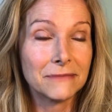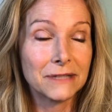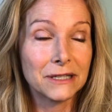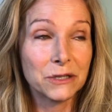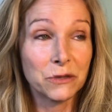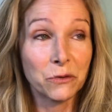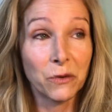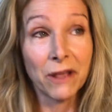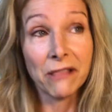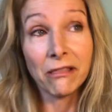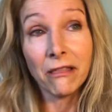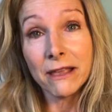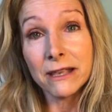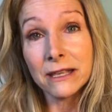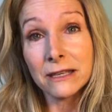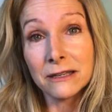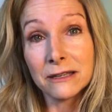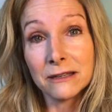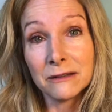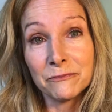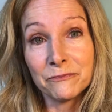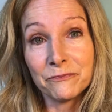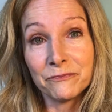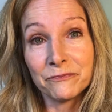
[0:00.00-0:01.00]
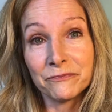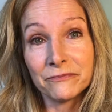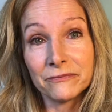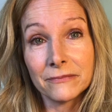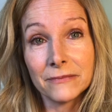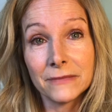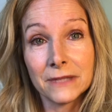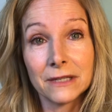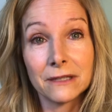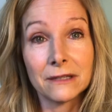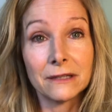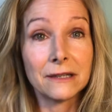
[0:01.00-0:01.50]
Do I like him?
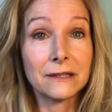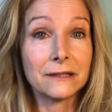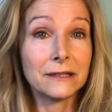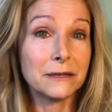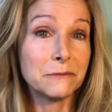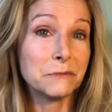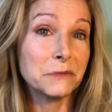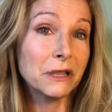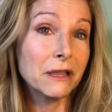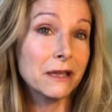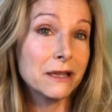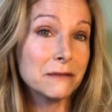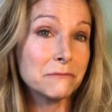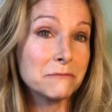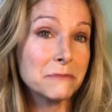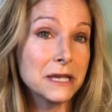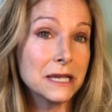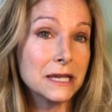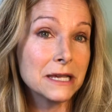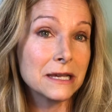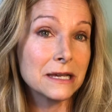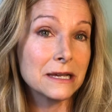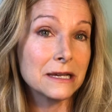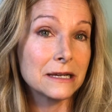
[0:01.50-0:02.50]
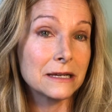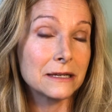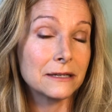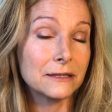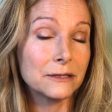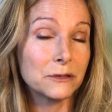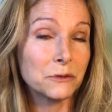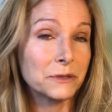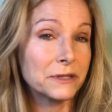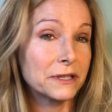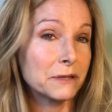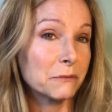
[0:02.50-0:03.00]
Does he seem to like me?
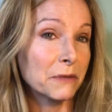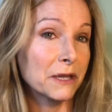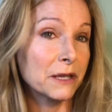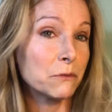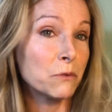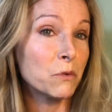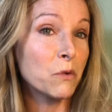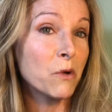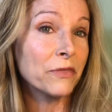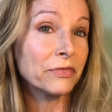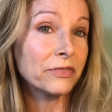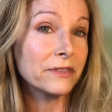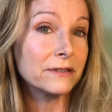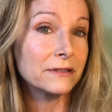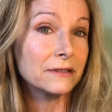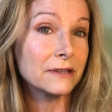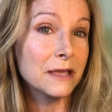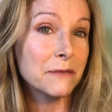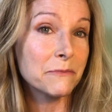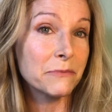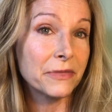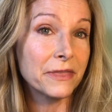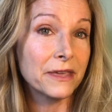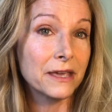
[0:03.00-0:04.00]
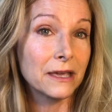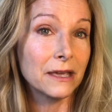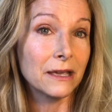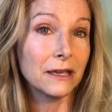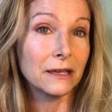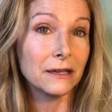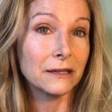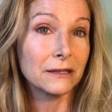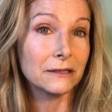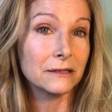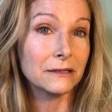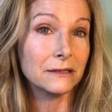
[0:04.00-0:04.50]
Do we seem like we want the same
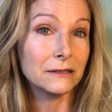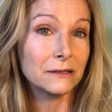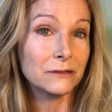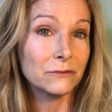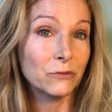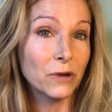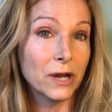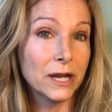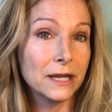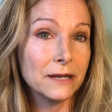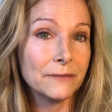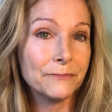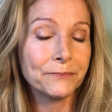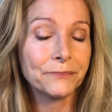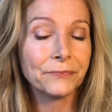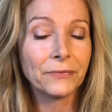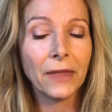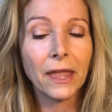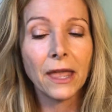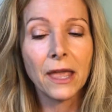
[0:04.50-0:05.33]
things, right?